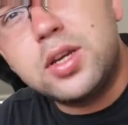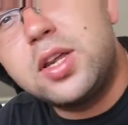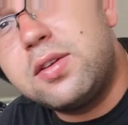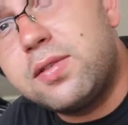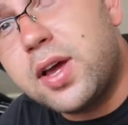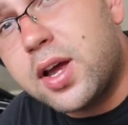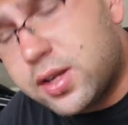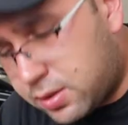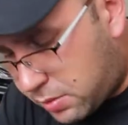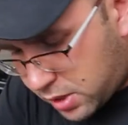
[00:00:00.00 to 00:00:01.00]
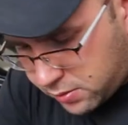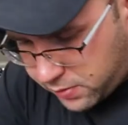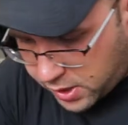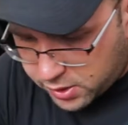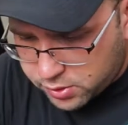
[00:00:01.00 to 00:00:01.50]
defect in
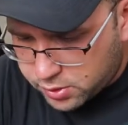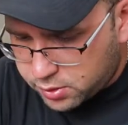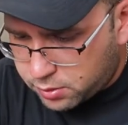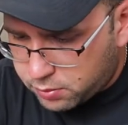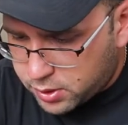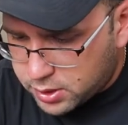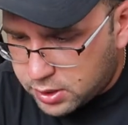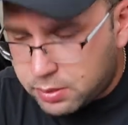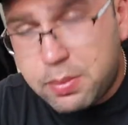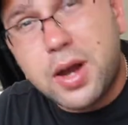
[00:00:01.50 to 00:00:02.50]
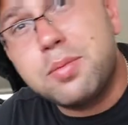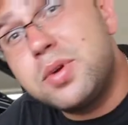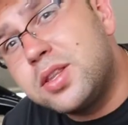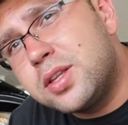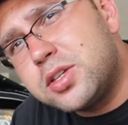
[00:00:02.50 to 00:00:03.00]
manufacturing or what, and it might have
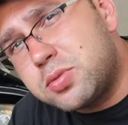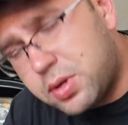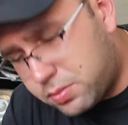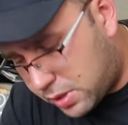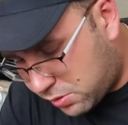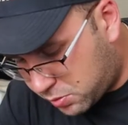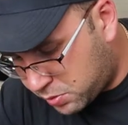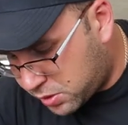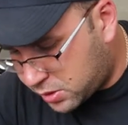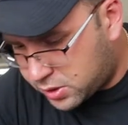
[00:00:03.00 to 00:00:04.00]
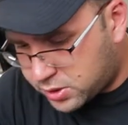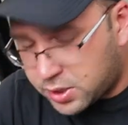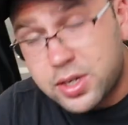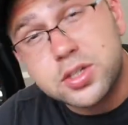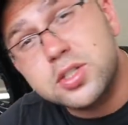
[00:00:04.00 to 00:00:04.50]
been this way when I was putting this
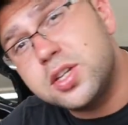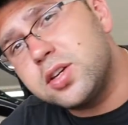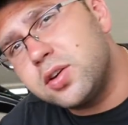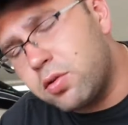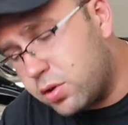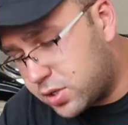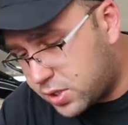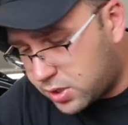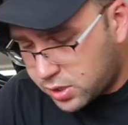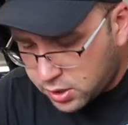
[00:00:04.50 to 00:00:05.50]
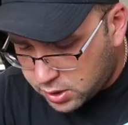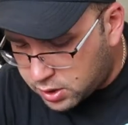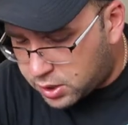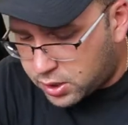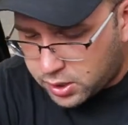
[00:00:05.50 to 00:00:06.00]
in, I just didn't notice it. And